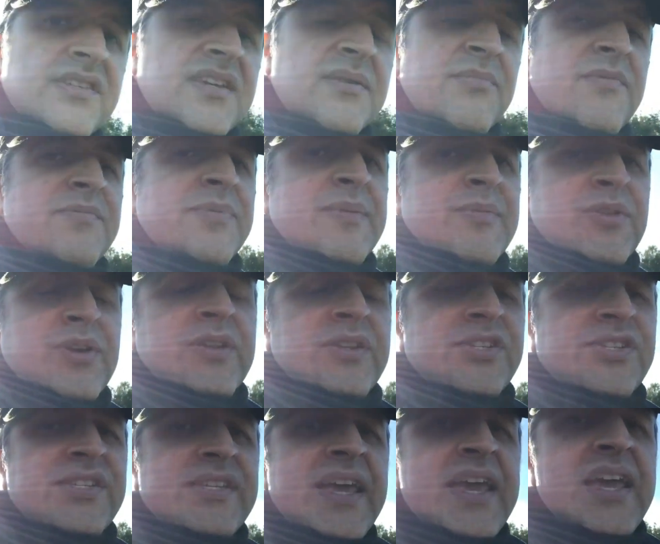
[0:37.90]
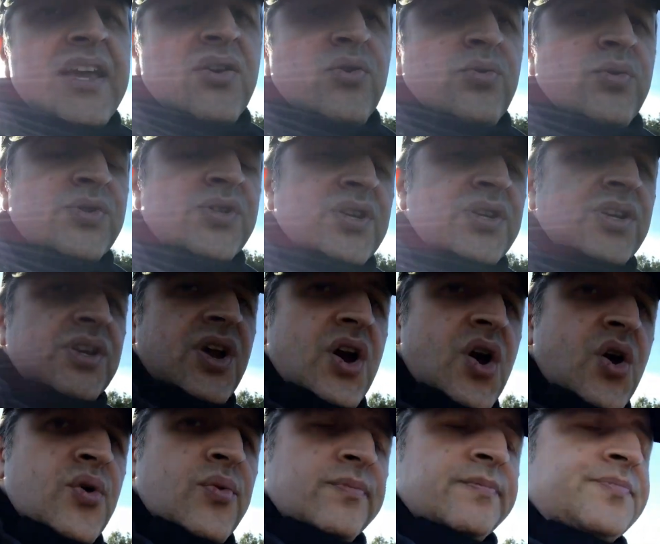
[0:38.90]
some people are going to stay, who's going to
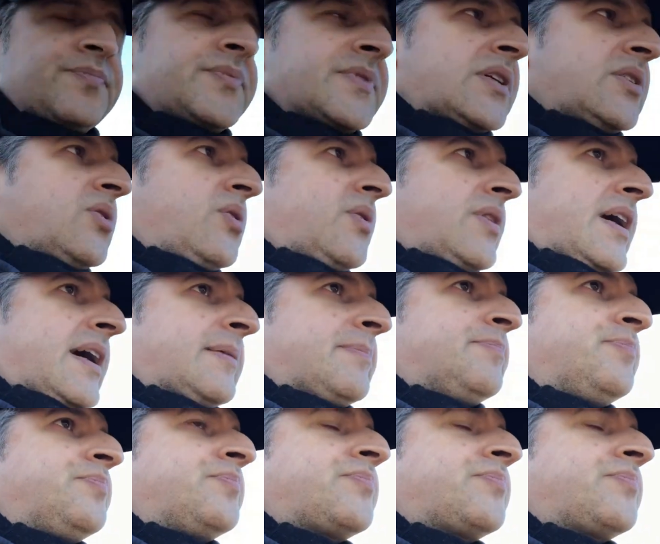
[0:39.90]
go, and all that.